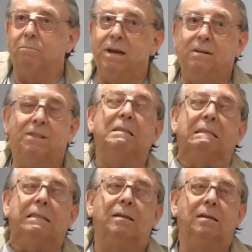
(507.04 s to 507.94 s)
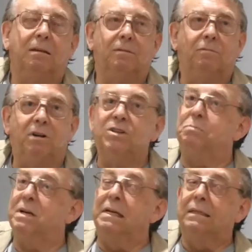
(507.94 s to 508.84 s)
Meat, fresh
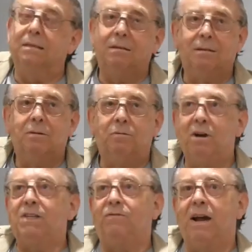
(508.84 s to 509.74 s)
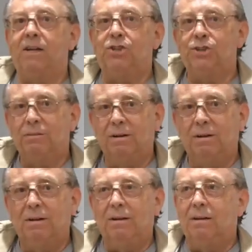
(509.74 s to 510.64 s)
veg,
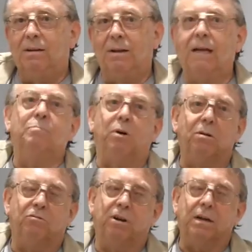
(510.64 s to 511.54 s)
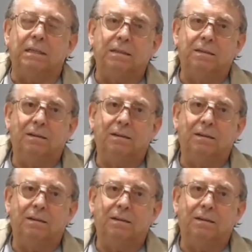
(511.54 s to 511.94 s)
and boiled rice.